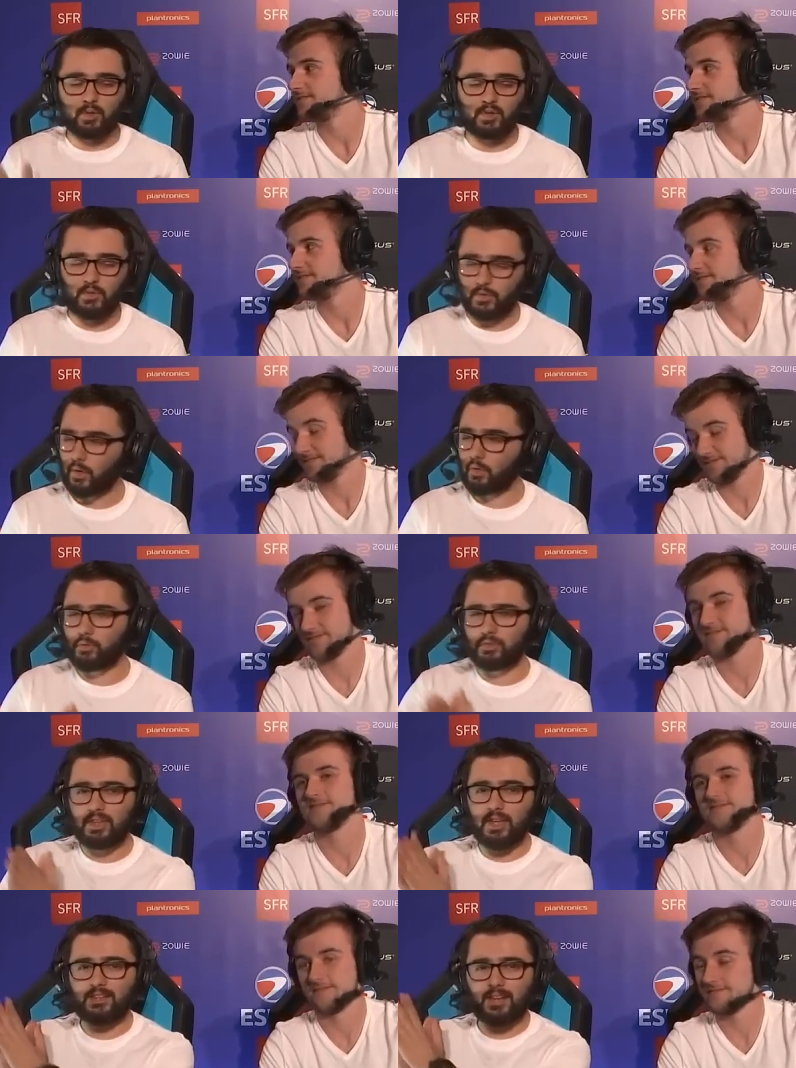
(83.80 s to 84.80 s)
Speaker 1: Au
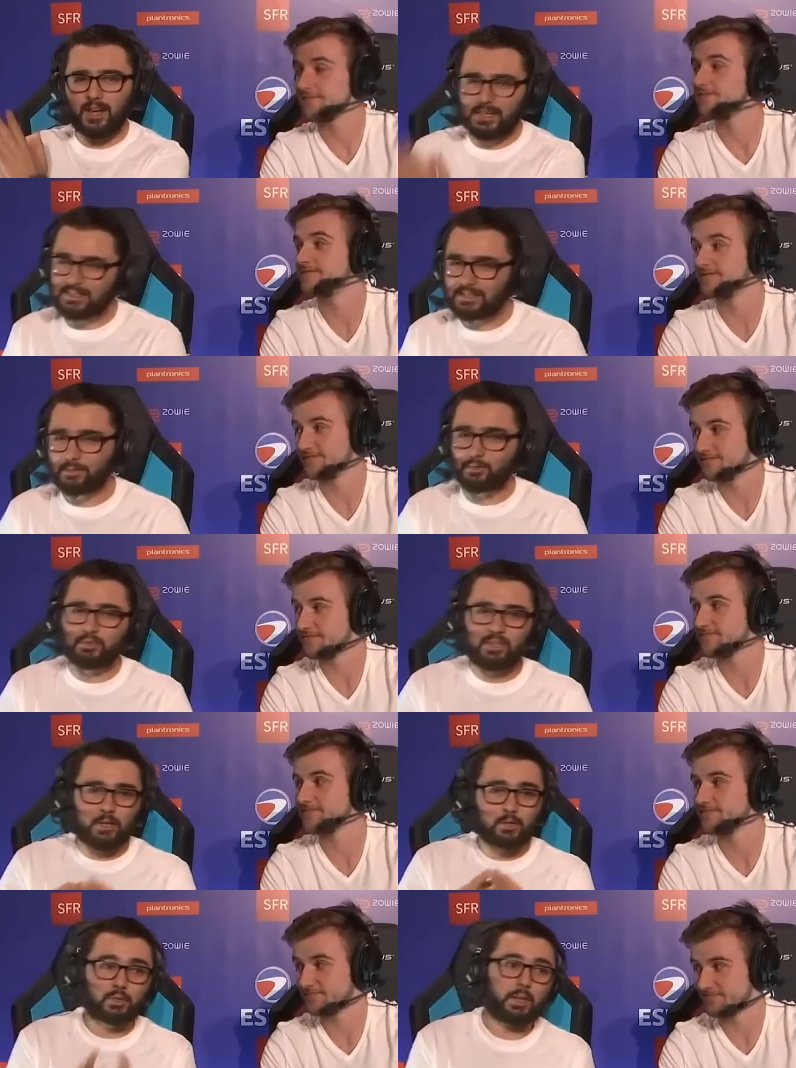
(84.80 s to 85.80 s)
chocolat, chocolat.
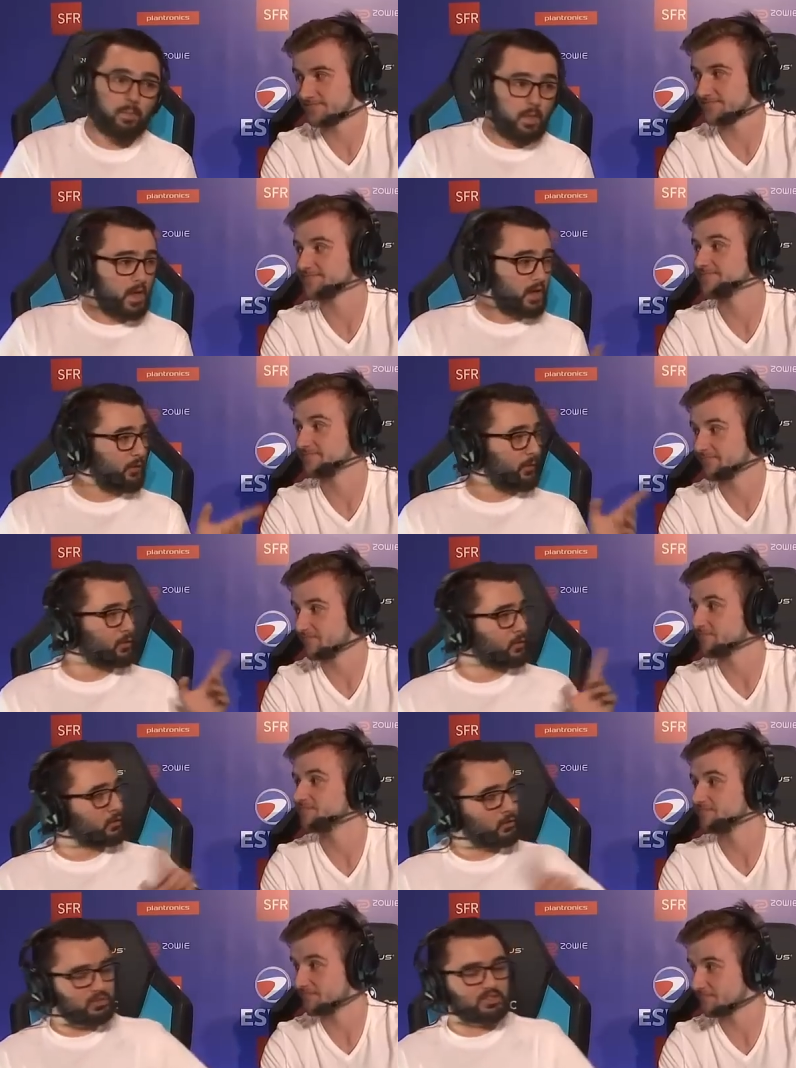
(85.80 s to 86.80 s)
Okay, yeah, I
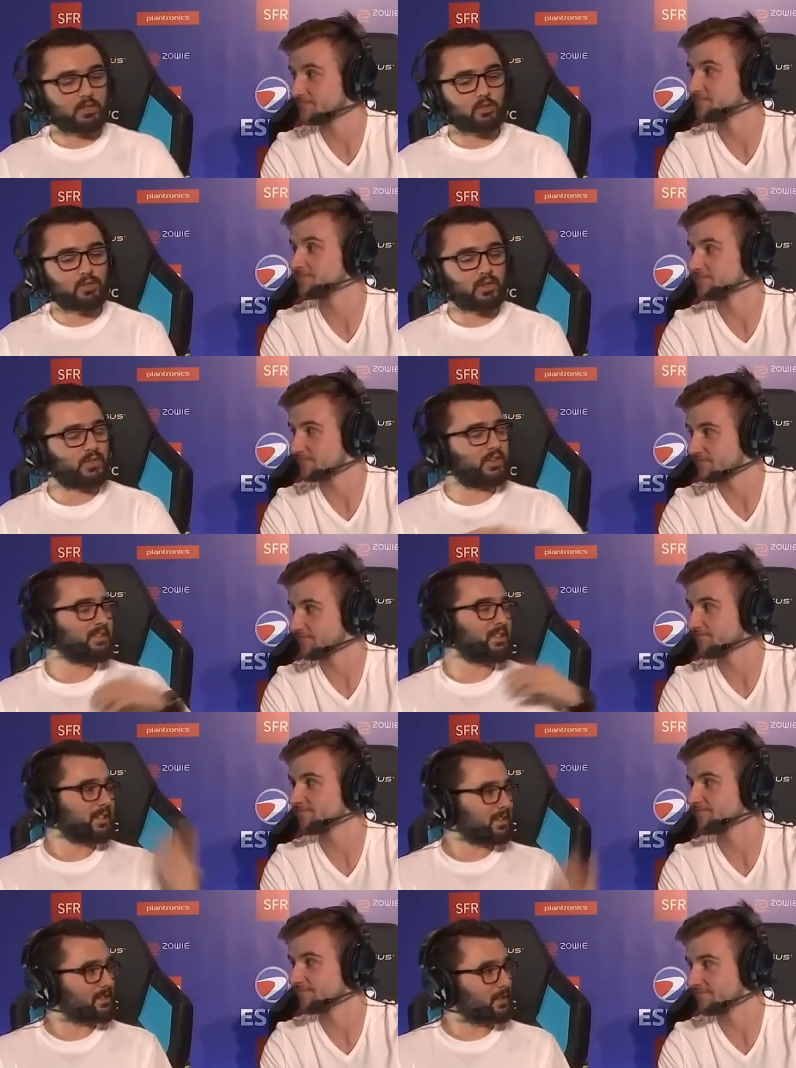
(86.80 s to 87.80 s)
got confirmation on that
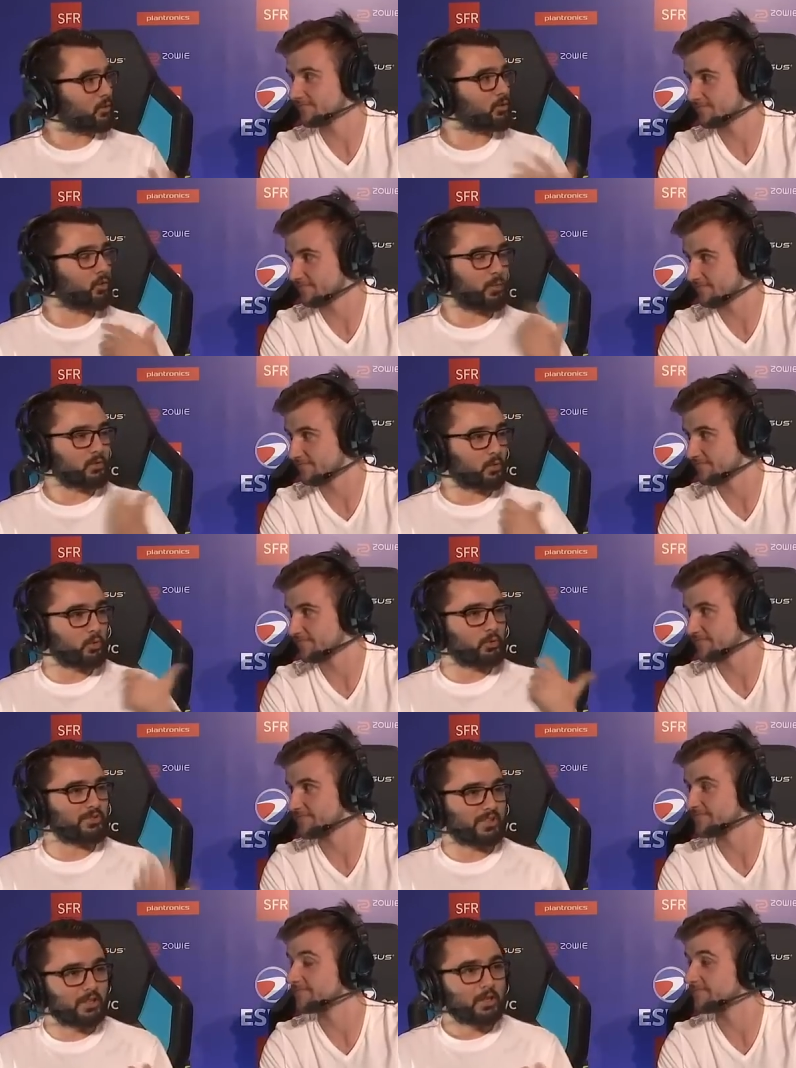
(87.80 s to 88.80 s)
one. It's a little butchered
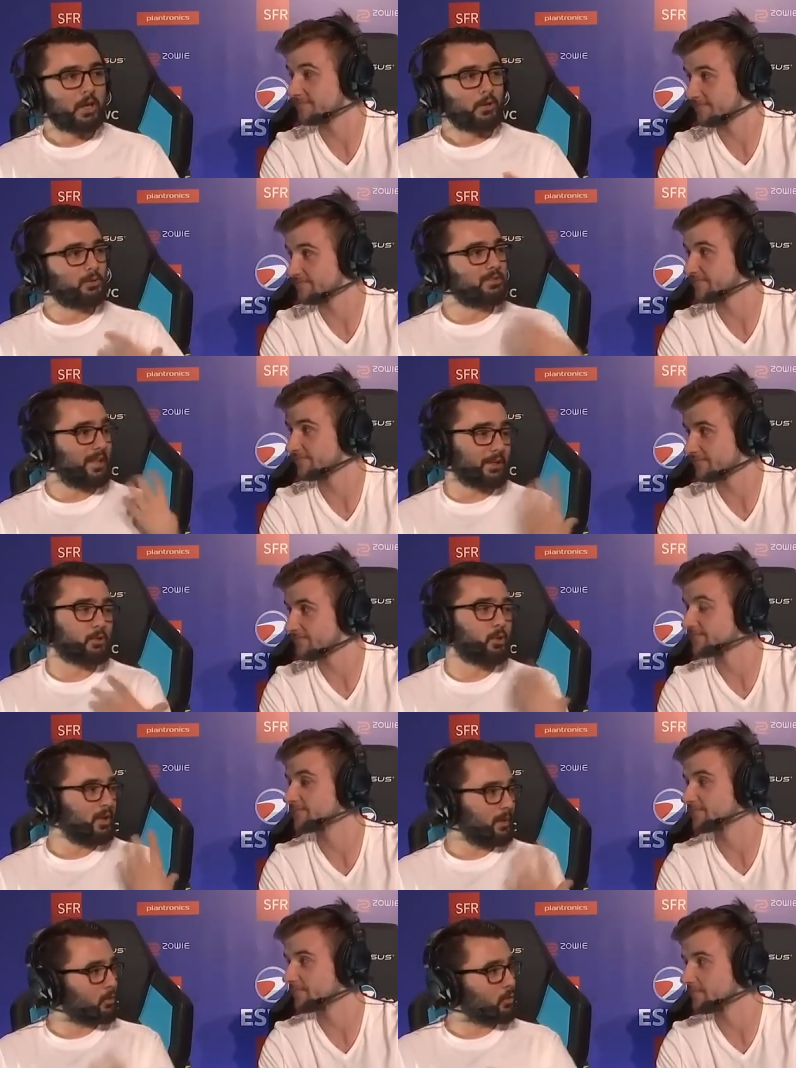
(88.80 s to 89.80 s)
it a little bit, but
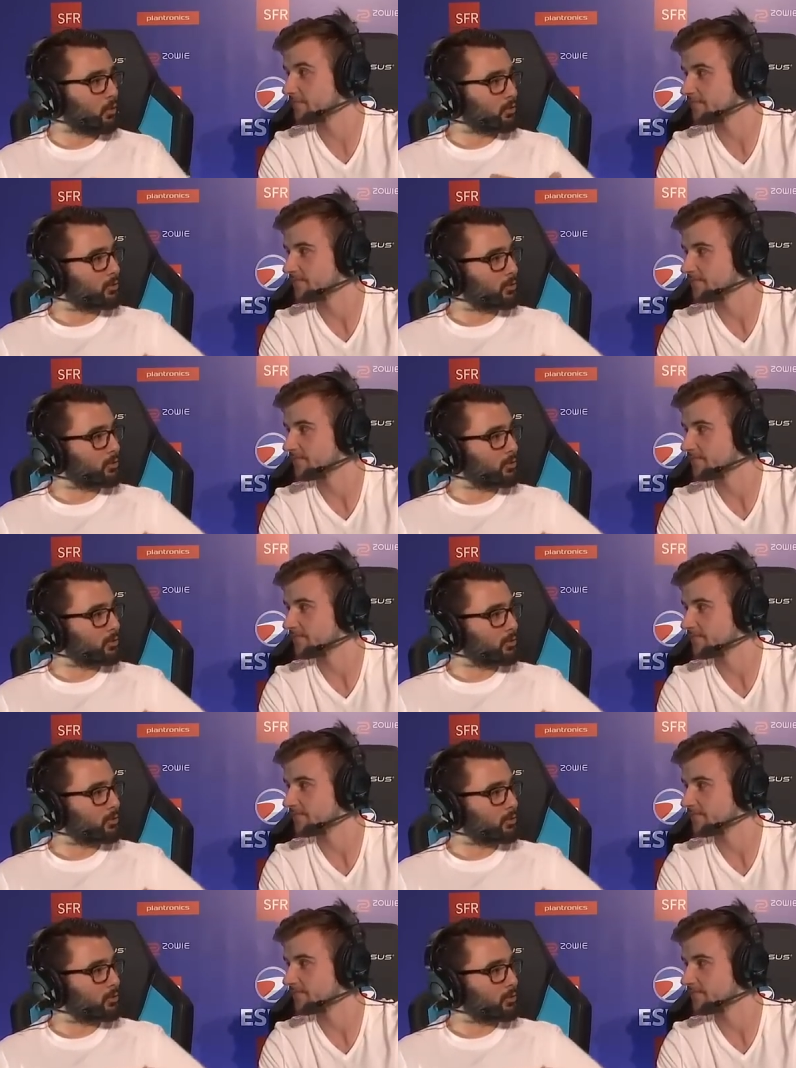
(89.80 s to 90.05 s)
thank you guys